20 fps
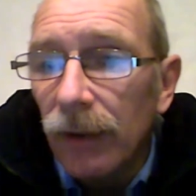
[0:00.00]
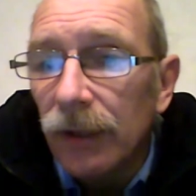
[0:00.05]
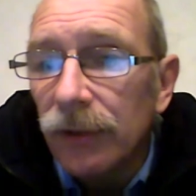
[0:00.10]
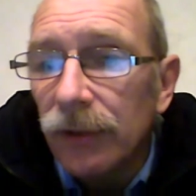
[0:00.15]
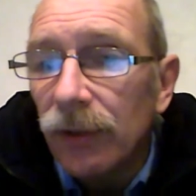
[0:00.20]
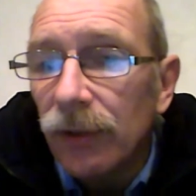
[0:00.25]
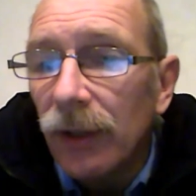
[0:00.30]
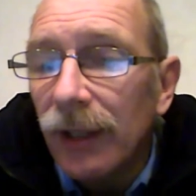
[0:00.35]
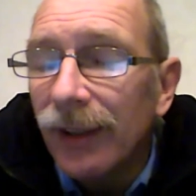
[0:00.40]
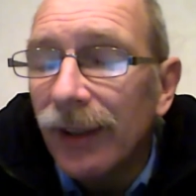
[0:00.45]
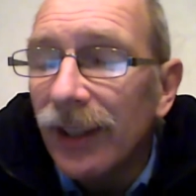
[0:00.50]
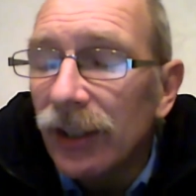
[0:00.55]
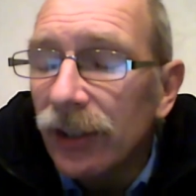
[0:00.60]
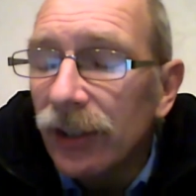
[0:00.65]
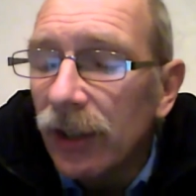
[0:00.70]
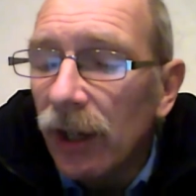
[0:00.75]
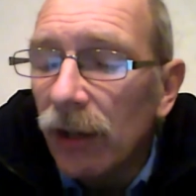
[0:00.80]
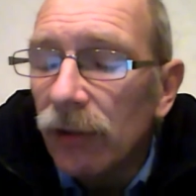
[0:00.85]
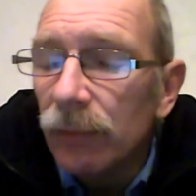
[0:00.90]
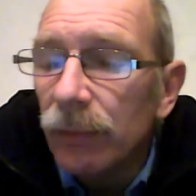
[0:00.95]
So this
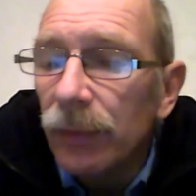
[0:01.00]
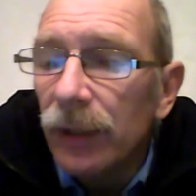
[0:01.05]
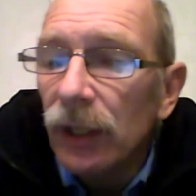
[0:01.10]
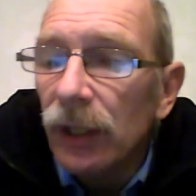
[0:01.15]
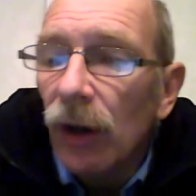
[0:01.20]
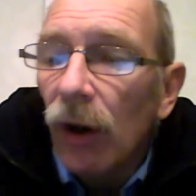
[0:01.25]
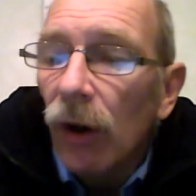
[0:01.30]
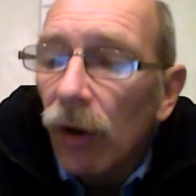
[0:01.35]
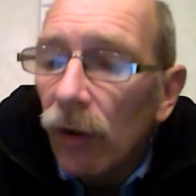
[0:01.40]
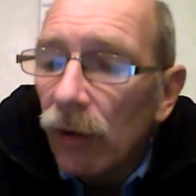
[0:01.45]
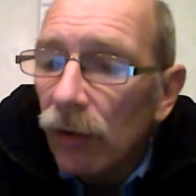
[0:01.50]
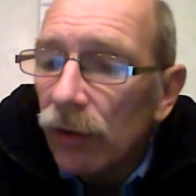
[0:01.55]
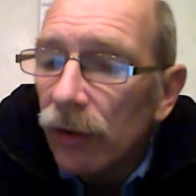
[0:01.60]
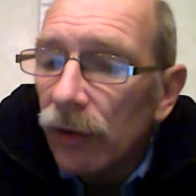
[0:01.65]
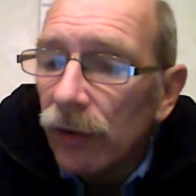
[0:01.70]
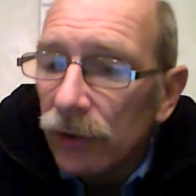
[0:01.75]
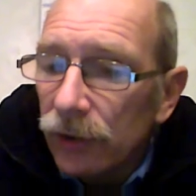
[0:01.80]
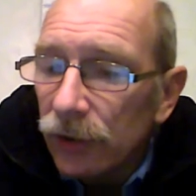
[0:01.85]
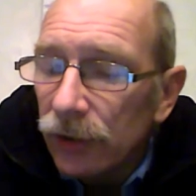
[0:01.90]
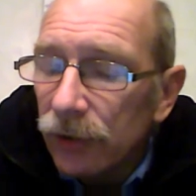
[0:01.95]
goes beyond
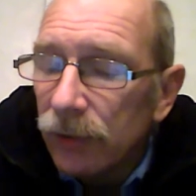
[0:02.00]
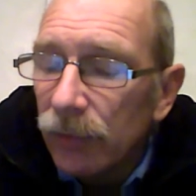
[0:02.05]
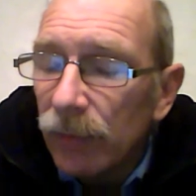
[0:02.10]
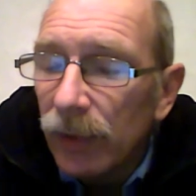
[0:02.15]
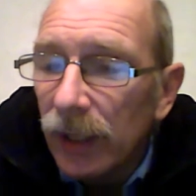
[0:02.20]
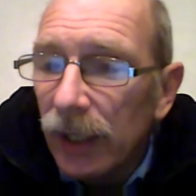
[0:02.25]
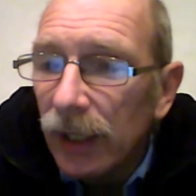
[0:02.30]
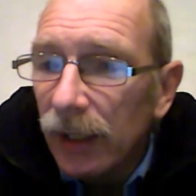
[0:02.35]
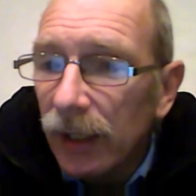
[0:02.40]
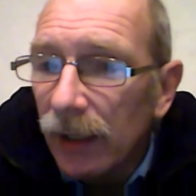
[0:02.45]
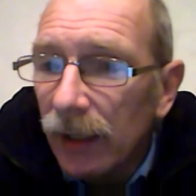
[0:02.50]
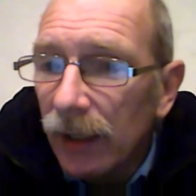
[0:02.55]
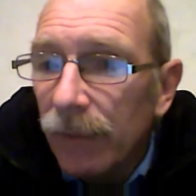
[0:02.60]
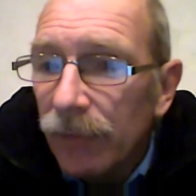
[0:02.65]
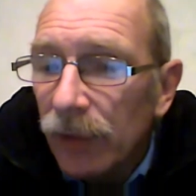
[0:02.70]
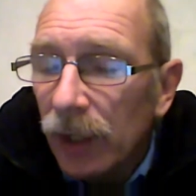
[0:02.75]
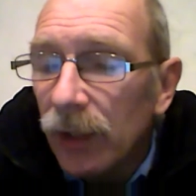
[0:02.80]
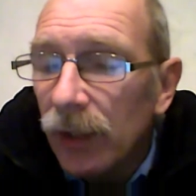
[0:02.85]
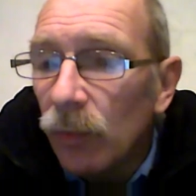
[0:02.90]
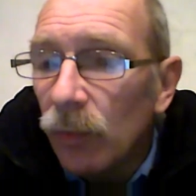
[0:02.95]
just being
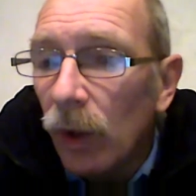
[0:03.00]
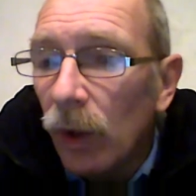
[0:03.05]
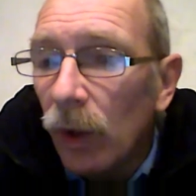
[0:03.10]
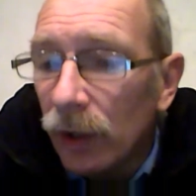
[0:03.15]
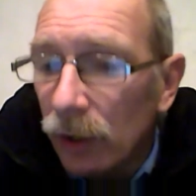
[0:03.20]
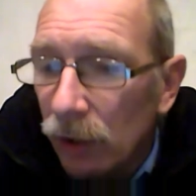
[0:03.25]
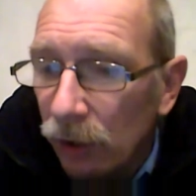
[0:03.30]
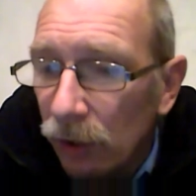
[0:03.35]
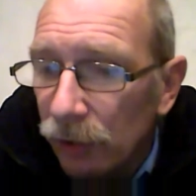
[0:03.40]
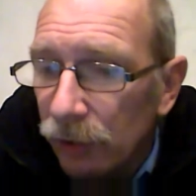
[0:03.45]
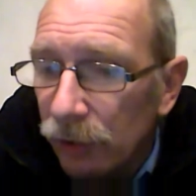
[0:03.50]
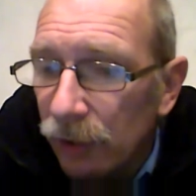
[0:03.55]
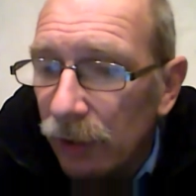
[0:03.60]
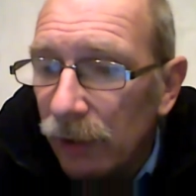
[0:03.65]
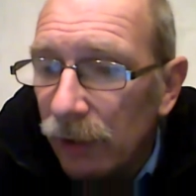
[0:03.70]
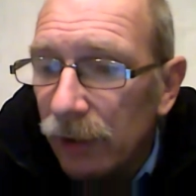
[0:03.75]
in one continent.